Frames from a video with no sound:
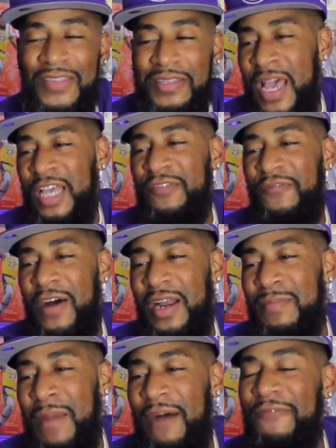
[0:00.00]
It's funny,
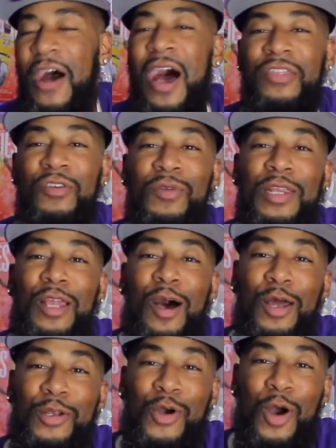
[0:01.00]
my
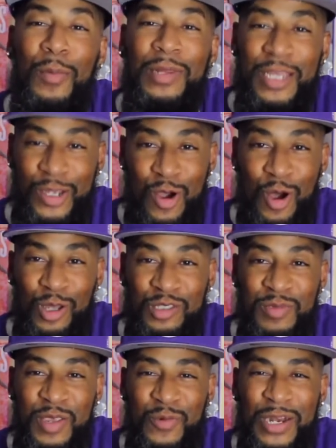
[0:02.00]
father-in-law normally calls
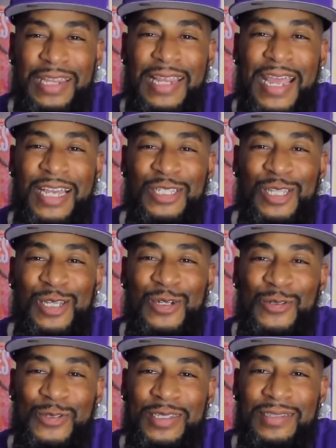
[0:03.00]
me when the Lakers
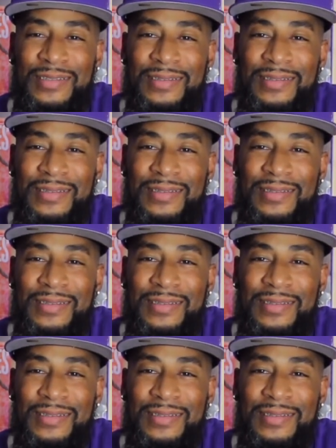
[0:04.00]
lose.